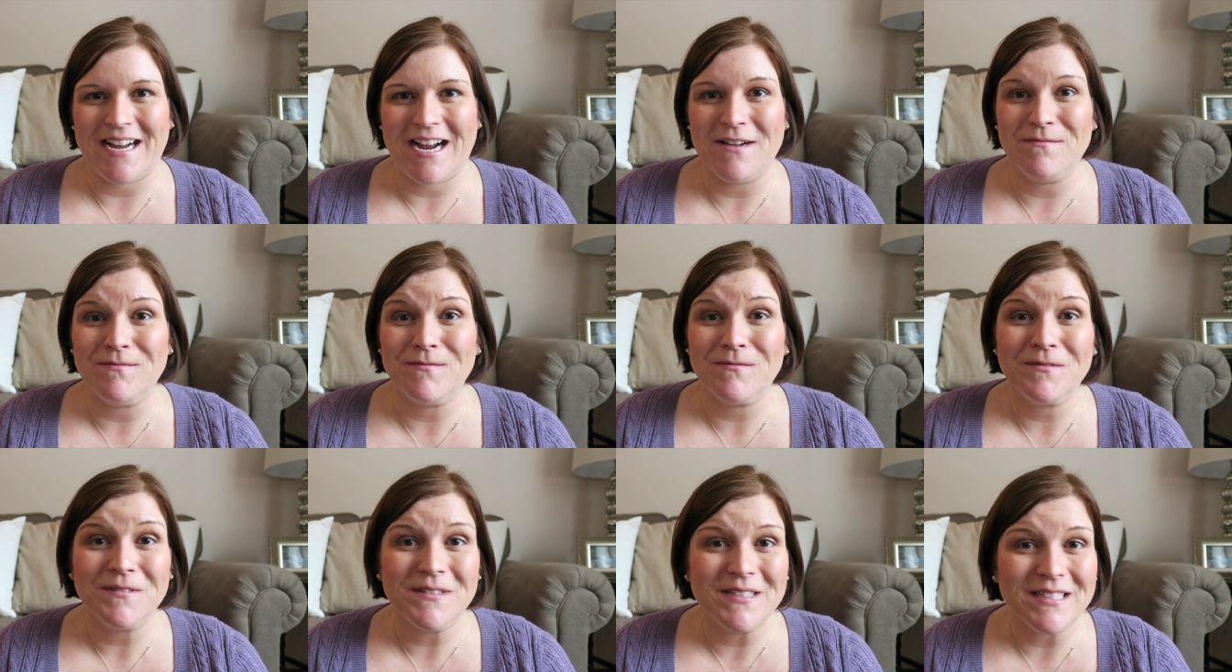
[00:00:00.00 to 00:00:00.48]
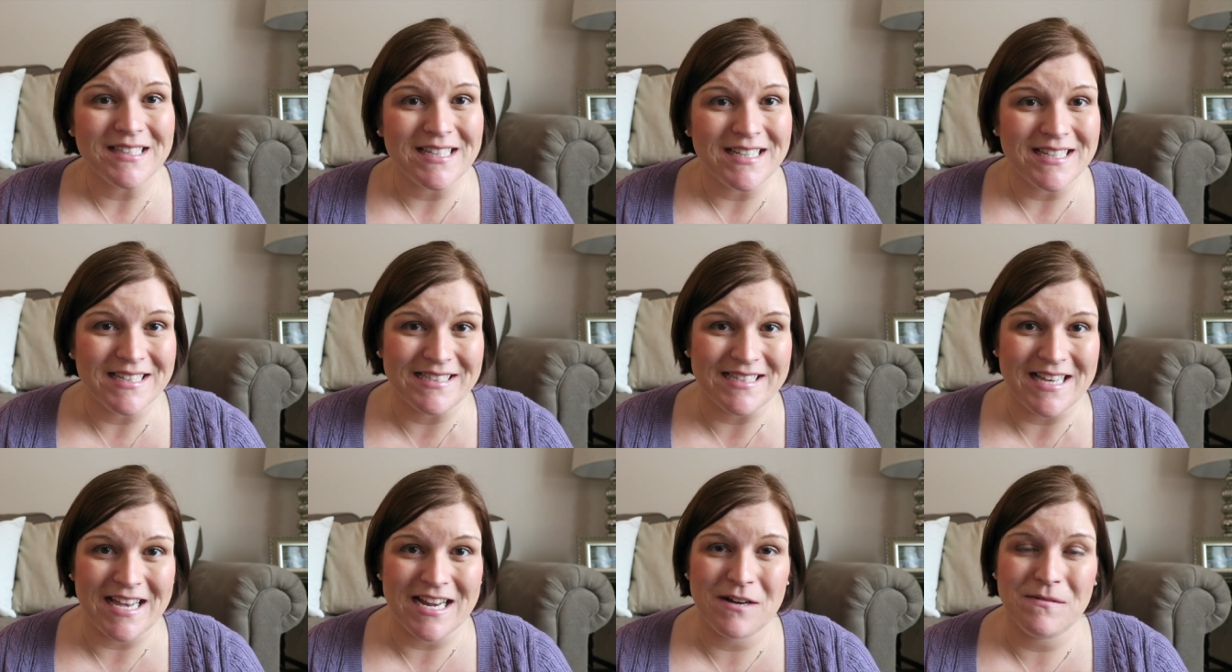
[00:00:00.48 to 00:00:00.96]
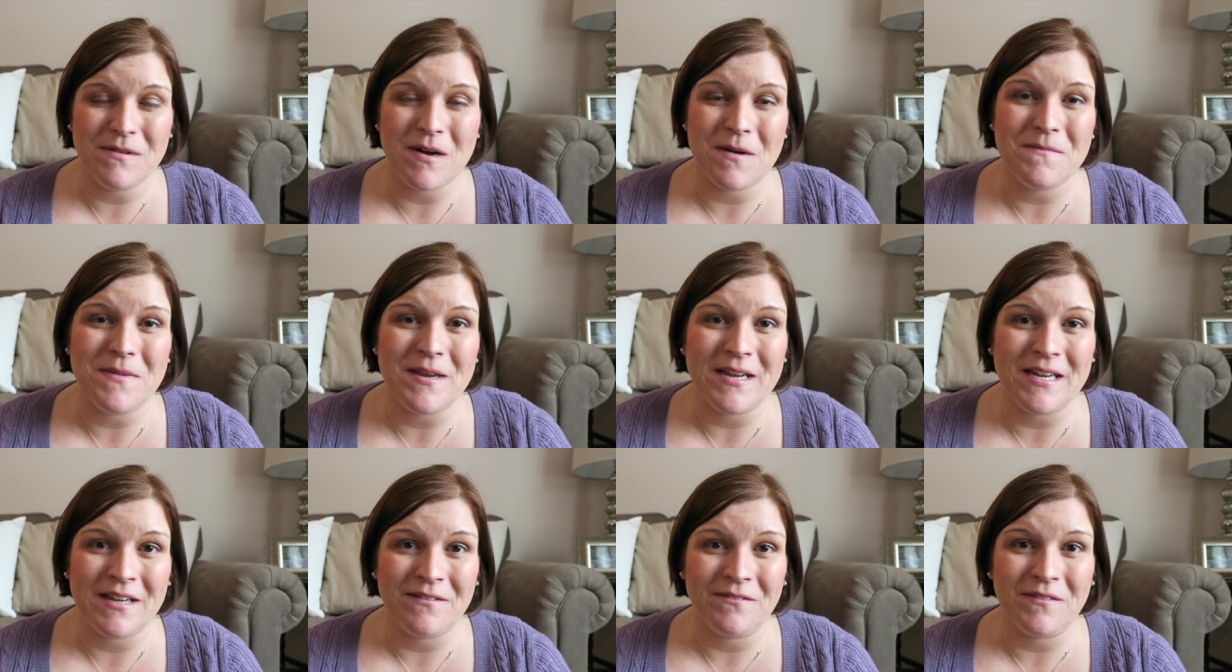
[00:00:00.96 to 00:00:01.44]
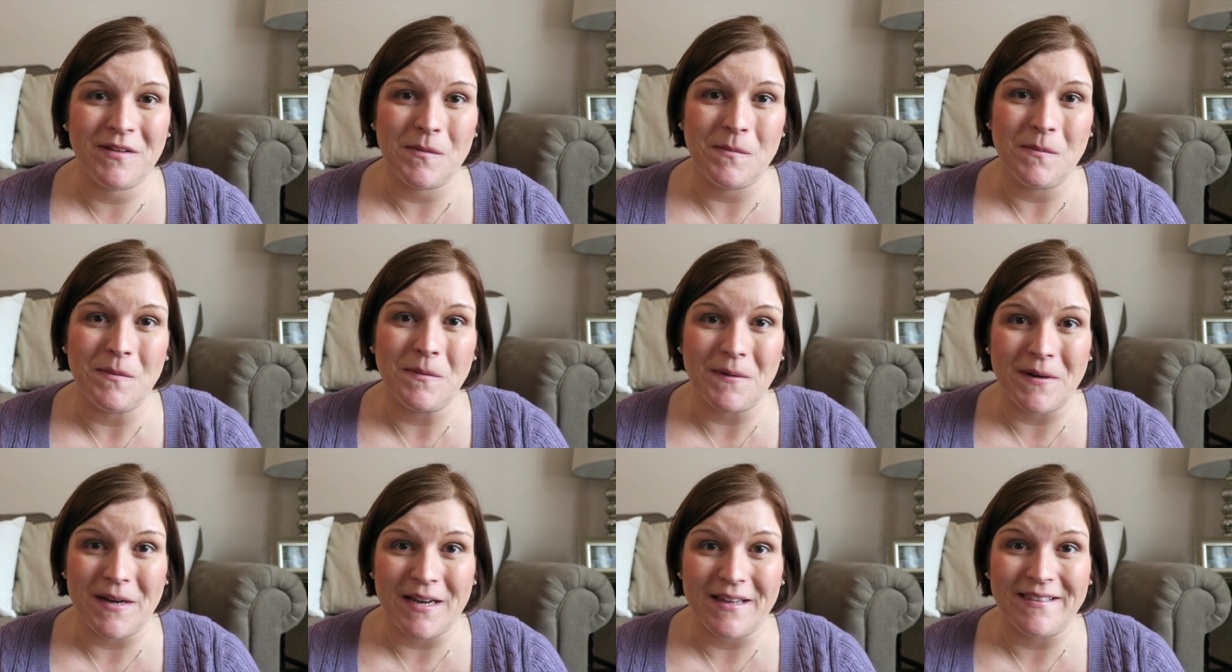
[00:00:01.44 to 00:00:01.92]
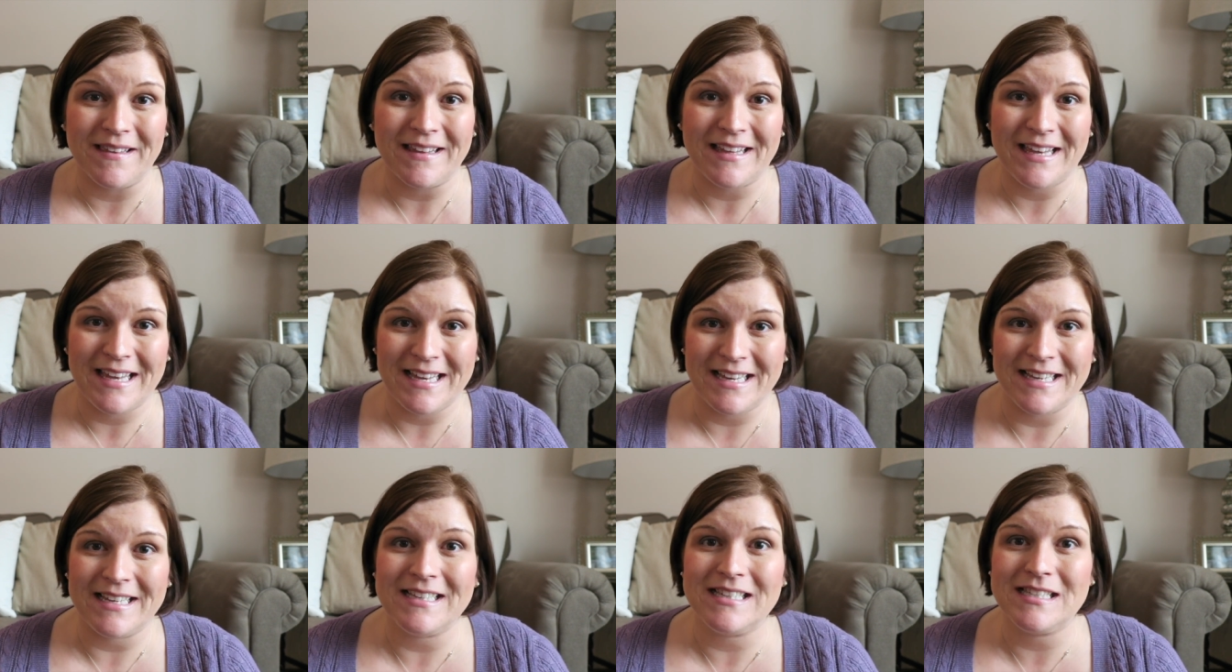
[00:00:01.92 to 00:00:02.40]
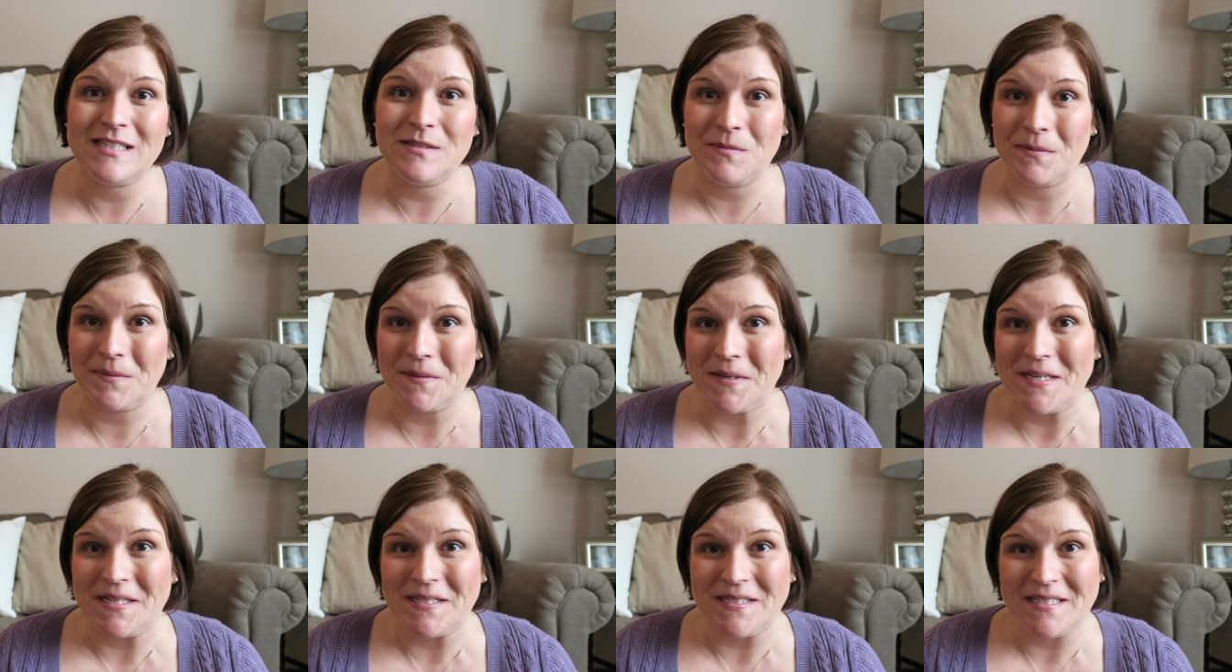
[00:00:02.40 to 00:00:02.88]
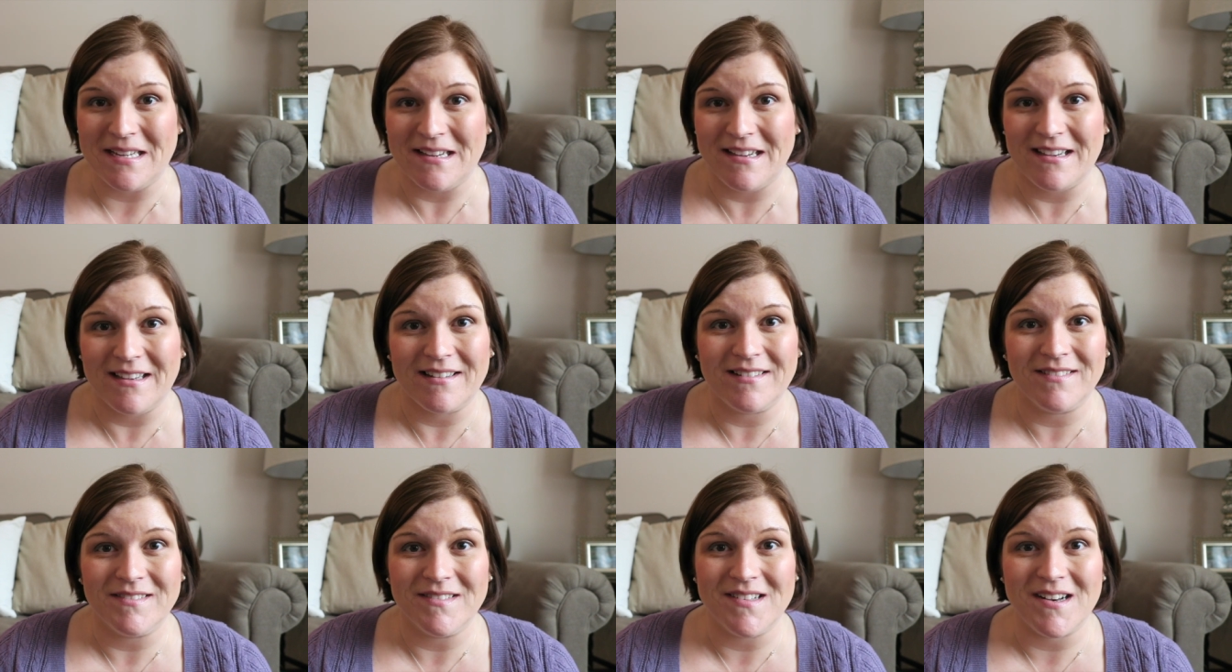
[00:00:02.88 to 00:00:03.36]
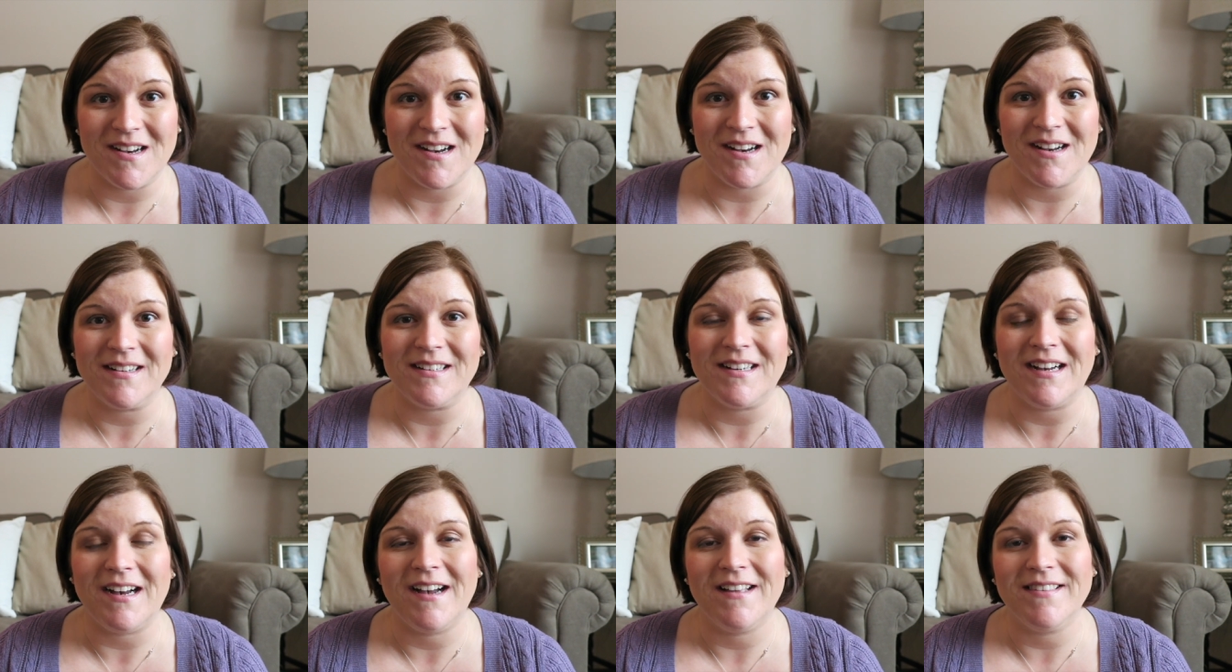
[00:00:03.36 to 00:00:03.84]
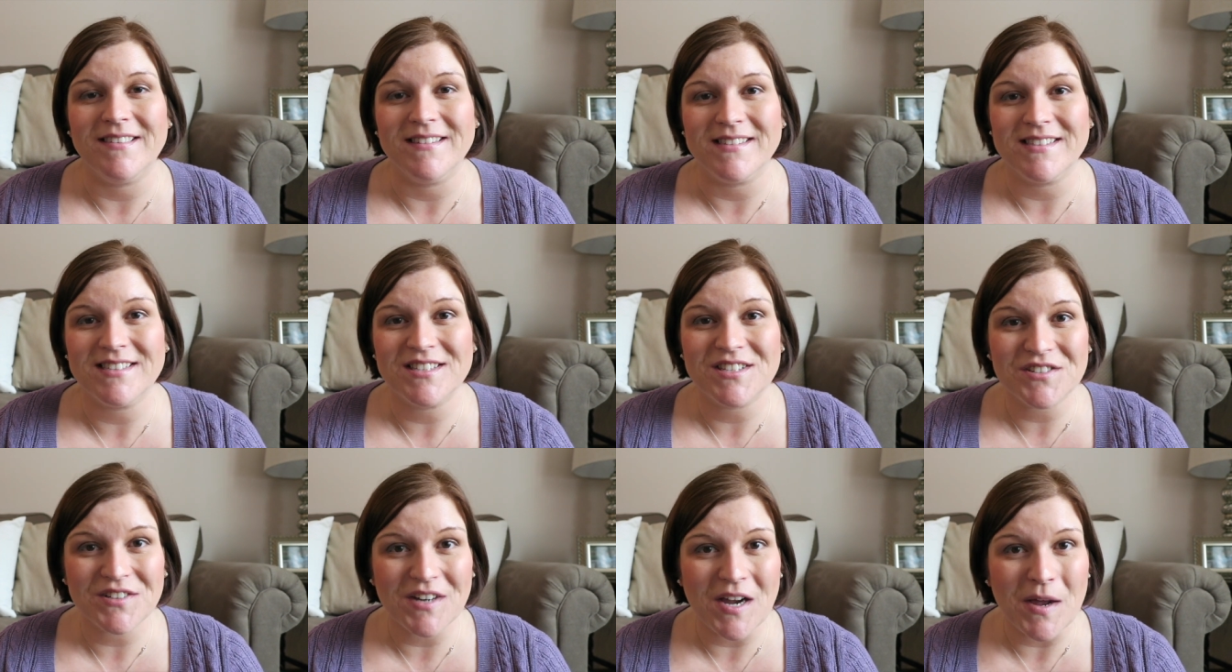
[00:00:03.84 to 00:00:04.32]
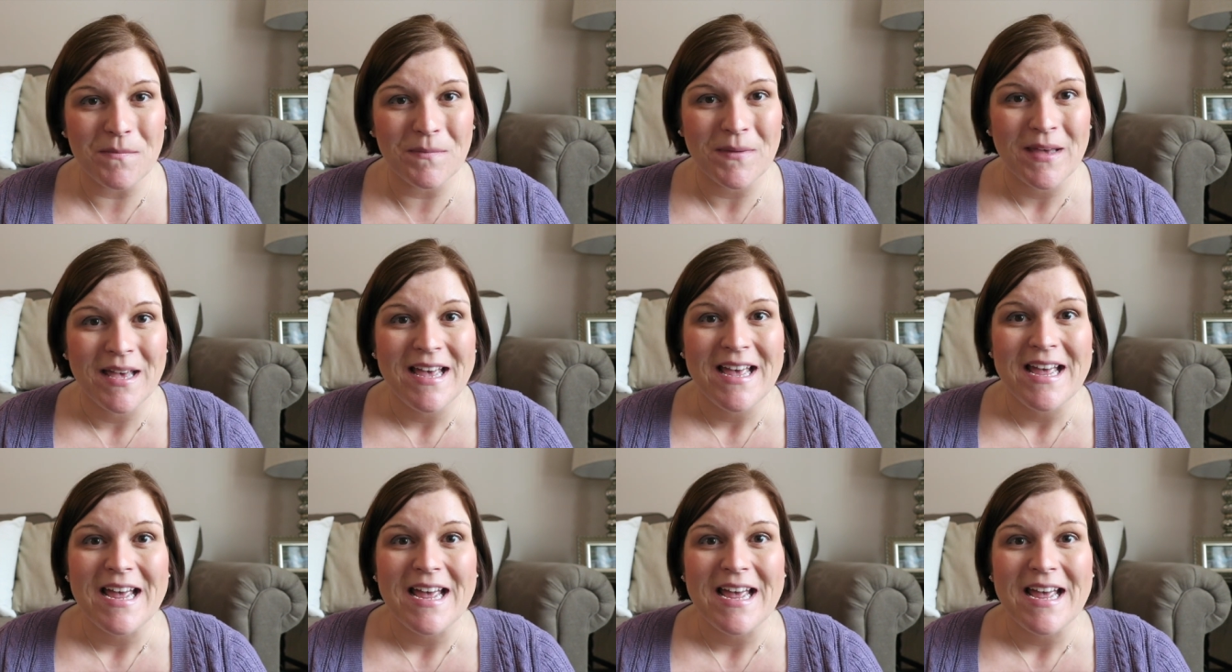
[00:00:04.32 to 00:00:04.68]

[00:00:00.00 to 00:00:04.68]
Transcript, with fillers: I'm really excited about being able to bring the kids, bring Dan along on this trip,